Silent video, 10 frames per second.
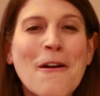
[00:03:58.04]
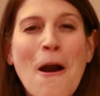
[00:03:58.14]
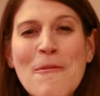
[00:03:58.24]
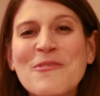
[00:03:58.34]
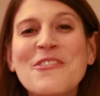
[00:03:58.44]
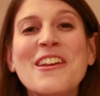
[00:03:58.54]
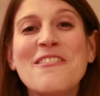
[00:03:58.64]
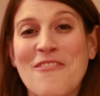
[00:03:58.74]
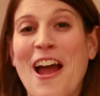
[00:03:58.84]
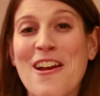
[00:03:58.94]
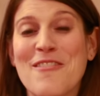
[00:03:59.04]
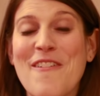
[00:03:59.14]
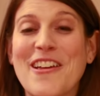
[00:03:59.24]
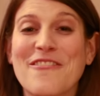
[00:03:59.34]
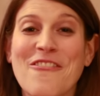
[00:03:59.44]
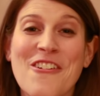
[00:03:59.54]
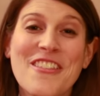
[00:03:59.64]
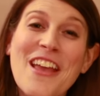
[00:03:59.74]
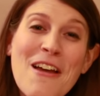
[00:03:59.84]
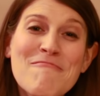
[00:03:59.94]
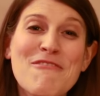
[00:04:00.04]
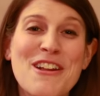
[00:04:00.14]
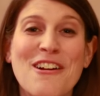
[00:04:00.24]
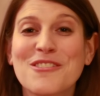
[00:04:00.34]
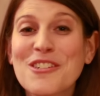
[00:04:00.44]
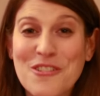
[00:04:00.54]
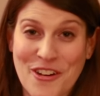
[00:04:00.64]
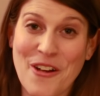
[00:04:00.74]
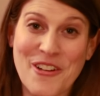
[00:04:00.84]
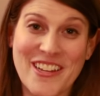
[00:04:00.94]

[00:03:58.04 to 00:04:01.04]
a comfy environment for the embryo to grow